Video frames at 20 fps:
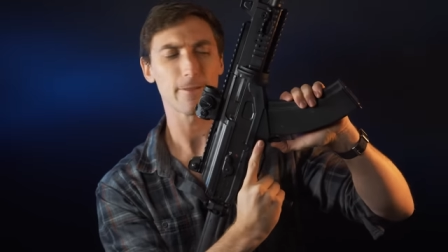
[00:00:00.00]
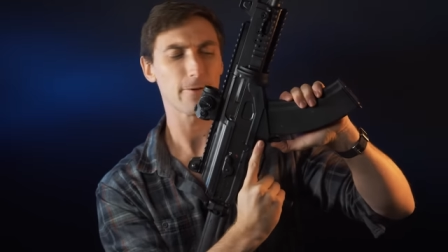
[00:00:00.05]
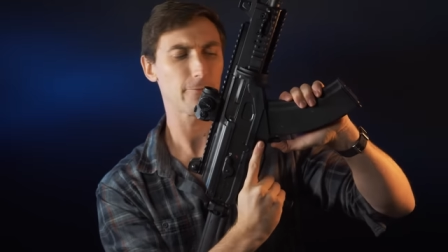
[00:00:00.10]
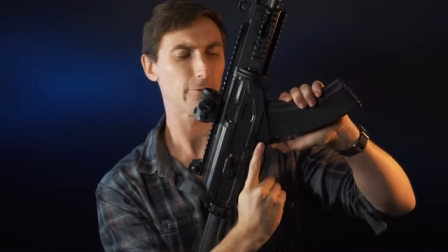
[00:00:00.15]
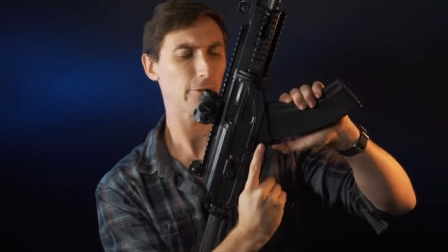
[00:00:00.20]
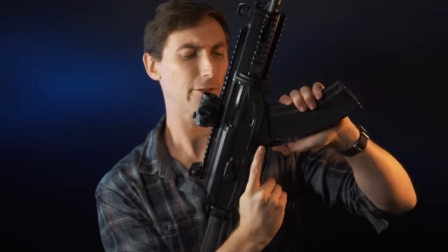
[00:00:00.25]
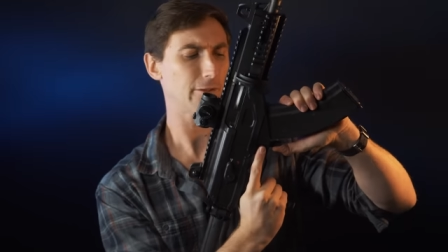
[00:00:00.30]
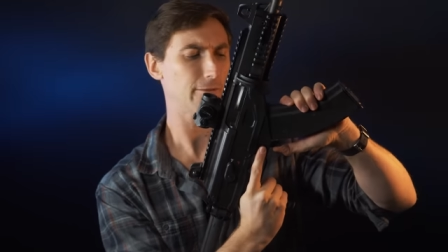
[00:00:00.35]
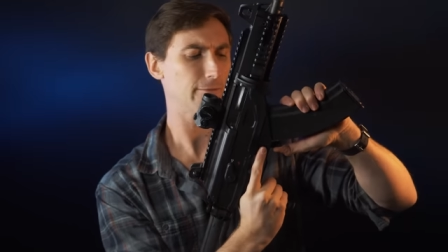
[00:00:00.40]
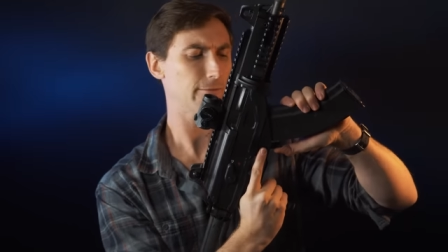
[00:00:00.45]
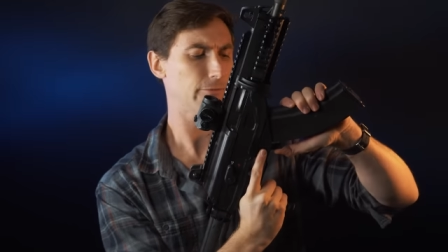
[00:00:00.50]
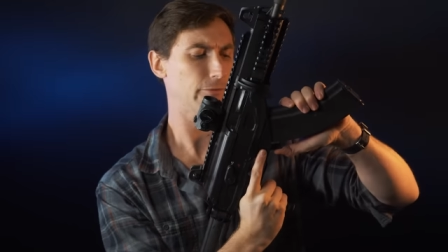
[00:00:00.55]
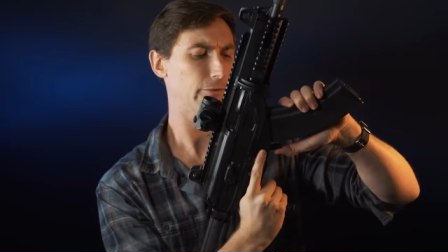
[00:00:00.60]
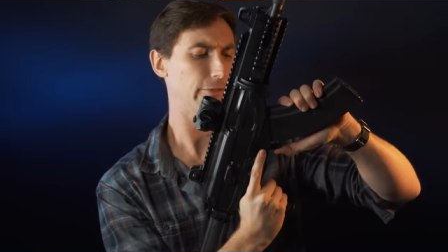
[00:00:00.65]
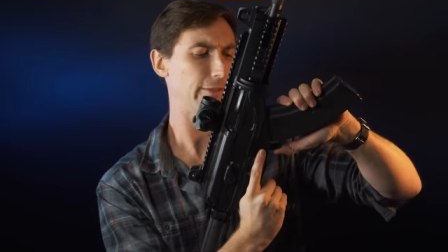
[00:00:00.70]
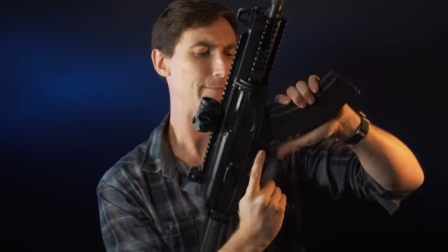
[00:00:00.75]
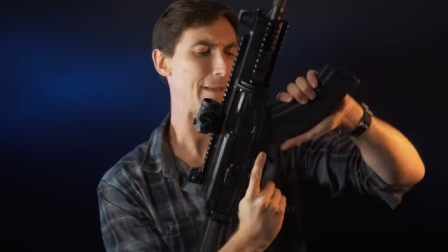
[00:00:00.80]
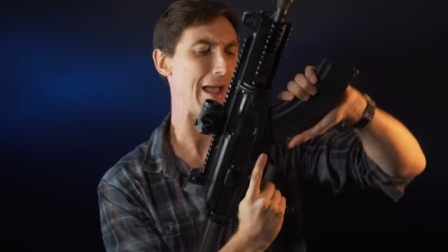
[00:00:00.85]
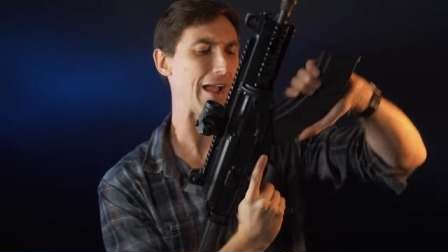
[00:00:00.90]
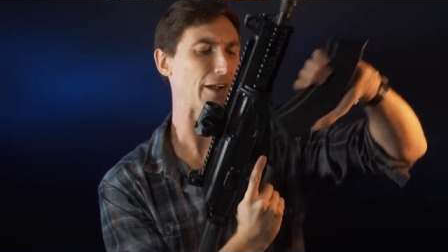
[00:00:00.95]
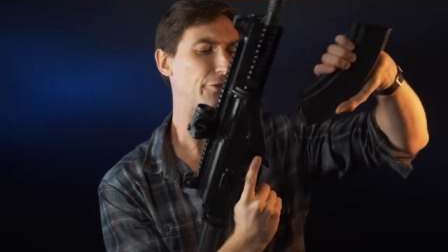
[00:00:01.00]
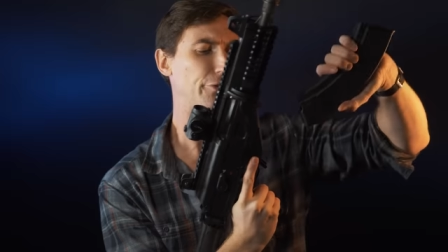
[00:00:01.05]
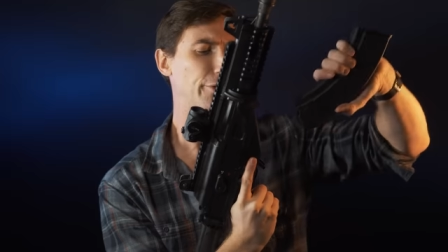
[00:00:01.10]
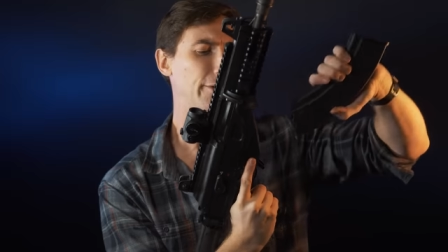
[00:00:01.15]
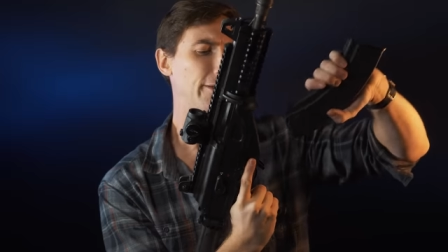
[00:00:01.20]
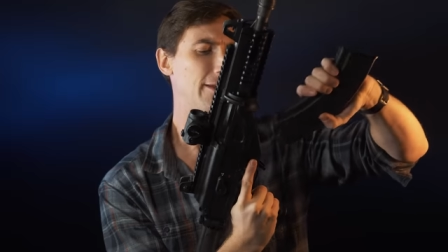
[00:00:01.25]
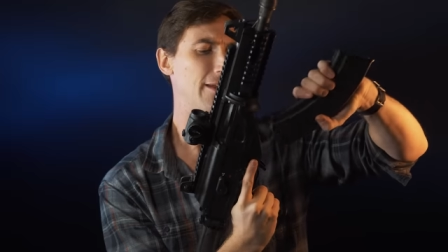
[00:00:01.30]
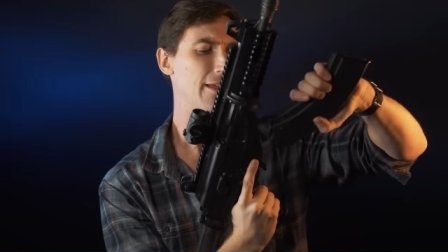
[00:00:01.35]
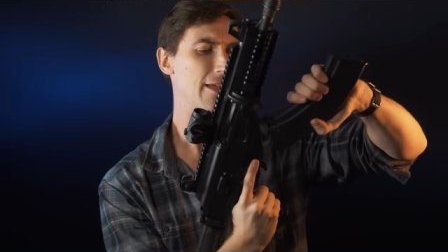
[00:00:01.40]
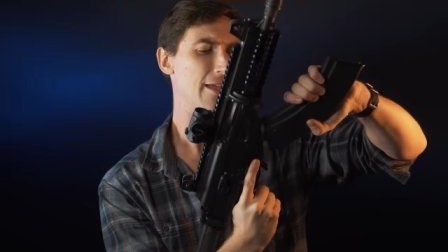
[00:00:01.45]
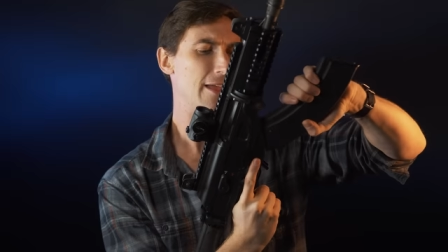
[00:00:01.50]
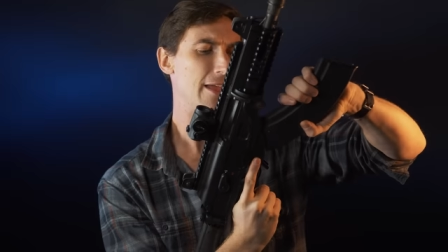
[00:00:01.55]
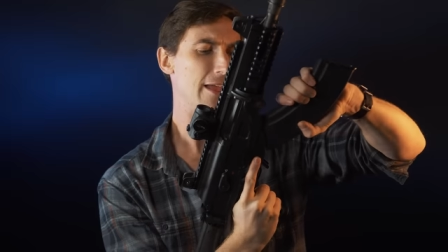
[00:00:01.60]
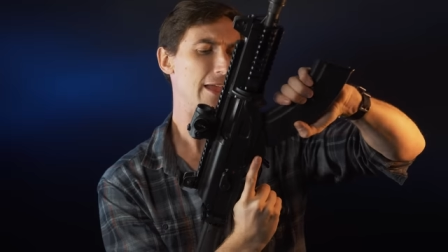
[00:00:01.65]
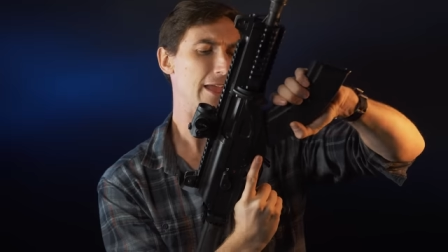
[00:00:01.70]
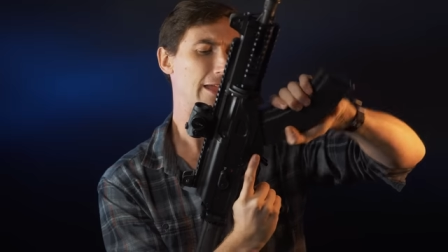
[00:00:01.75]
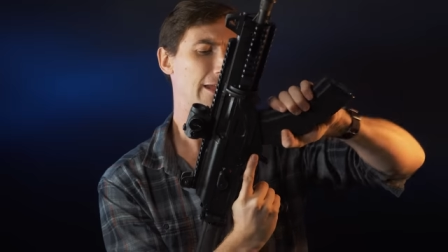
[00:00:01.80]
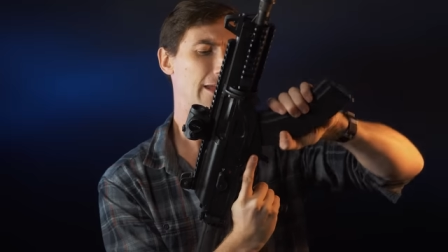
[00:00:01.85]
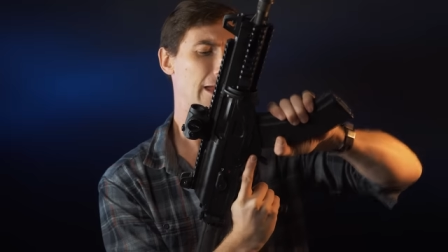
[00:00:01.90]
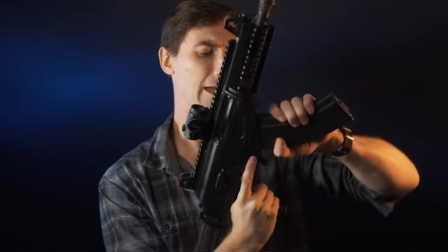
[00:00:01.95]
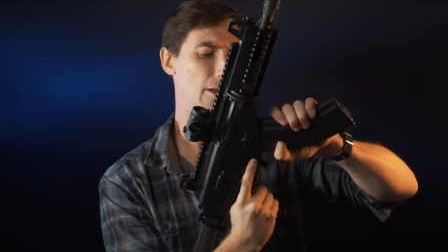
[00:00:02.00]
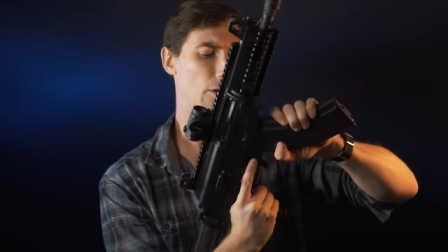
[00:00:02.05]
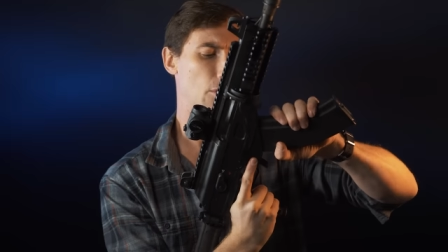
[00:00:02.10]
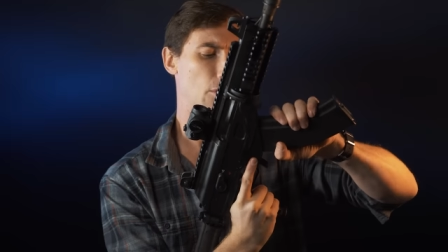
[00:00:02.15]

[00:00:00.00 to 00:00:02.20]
for the magazine and kind